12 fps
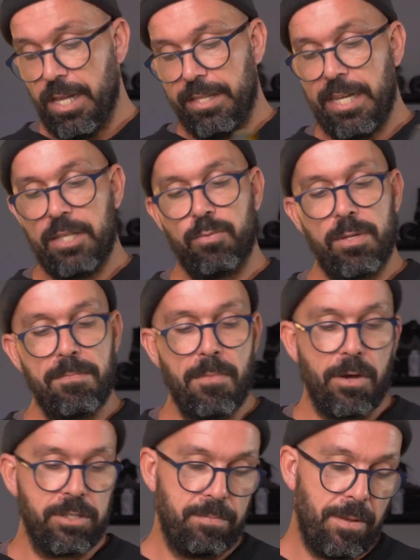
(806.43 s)
that's what
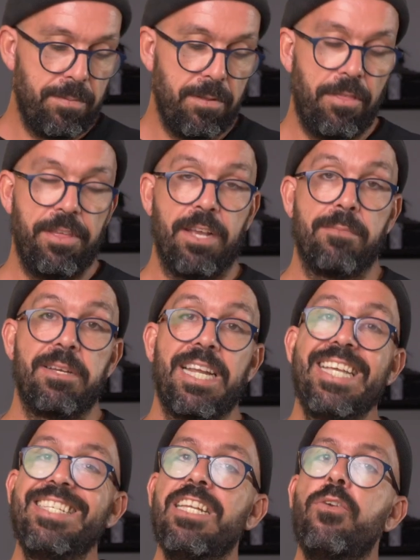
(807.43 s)
most people think, but
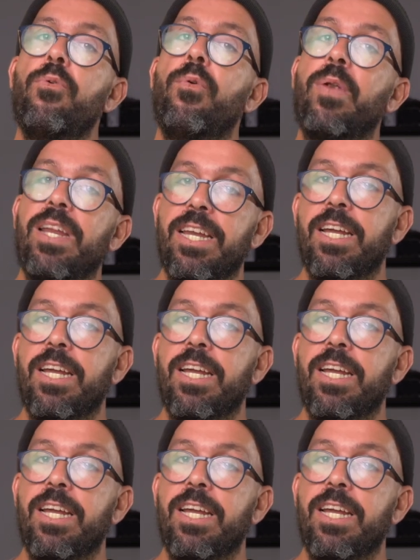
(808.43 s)
is it really